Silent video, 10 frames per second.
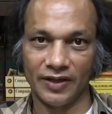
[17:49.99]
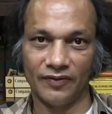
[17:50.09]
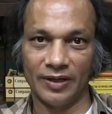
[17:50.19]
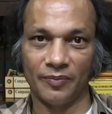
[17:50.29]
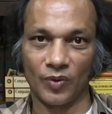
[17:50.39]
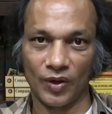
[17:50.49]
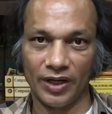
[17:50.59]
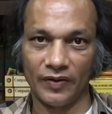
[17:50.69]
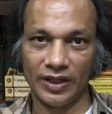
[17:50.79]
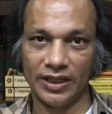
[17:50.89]
give
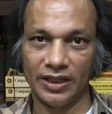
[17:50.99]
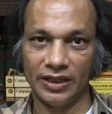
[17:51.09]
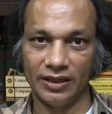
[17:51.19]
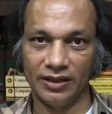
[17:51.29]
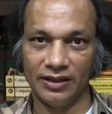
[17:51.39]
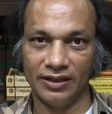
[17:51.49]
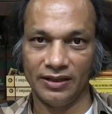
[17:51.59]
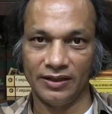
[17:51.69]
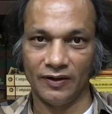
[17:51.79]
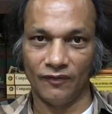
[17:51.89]
embroidery,
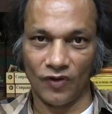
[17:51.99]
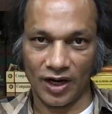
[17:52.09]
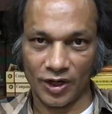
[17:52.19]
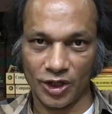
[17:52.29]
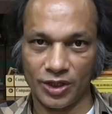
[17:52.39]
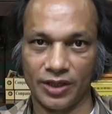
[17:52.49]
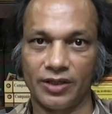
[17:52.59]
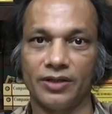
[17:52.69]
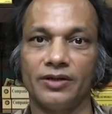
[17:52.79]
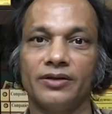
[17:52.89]
varnish
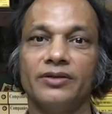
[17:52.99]
it,